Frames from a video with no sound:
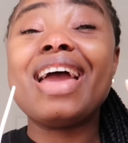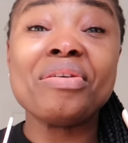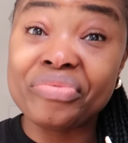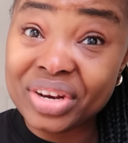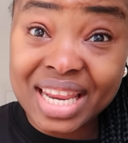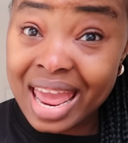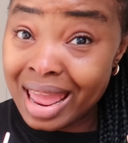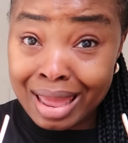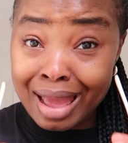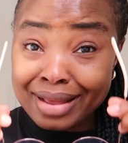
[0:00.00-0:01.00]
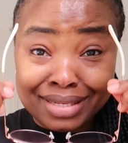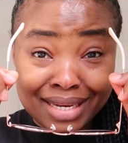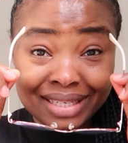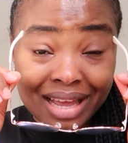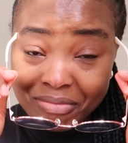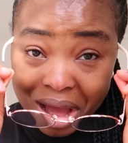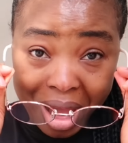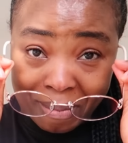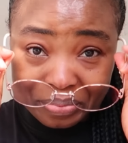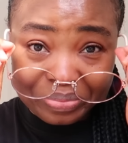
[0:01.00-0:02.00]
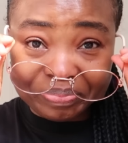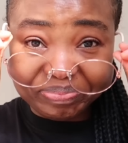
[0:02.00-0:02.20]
every day. I change them up.